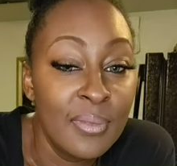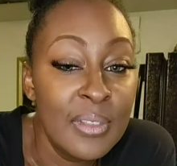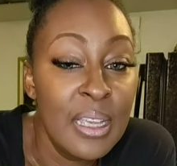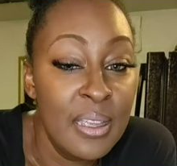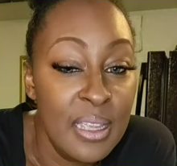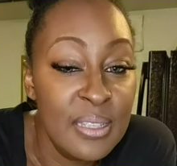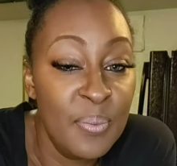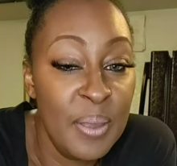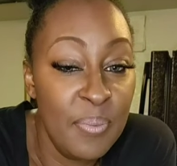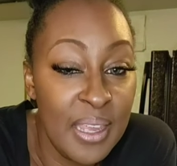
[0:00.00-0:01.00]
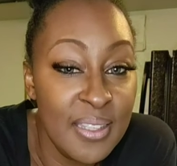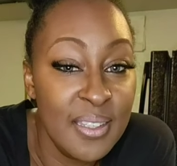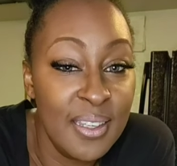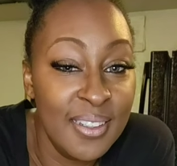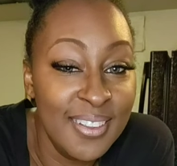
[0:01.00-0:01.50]
this will be amazing.
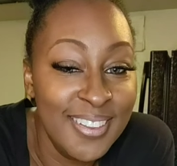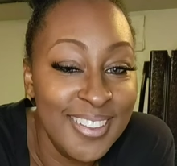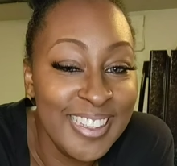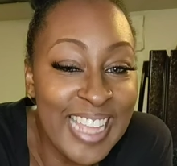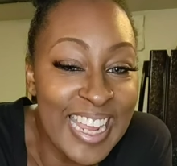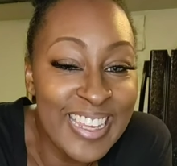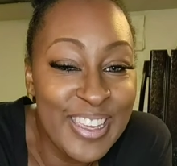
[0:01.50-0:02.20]
Thank you,